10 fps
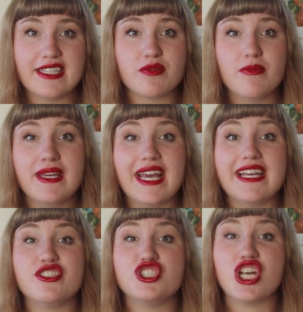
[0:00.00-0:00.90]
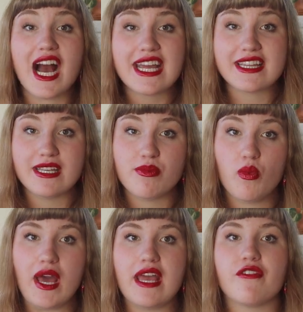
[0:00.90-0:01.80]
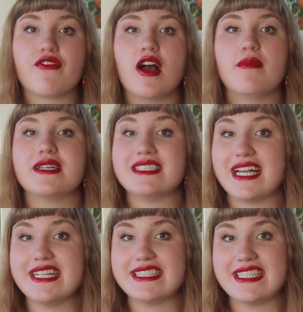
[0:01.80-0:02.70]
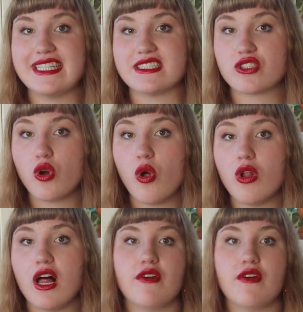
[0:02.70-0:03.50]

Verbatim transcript: This would be a giant leap away from the sunny state's goal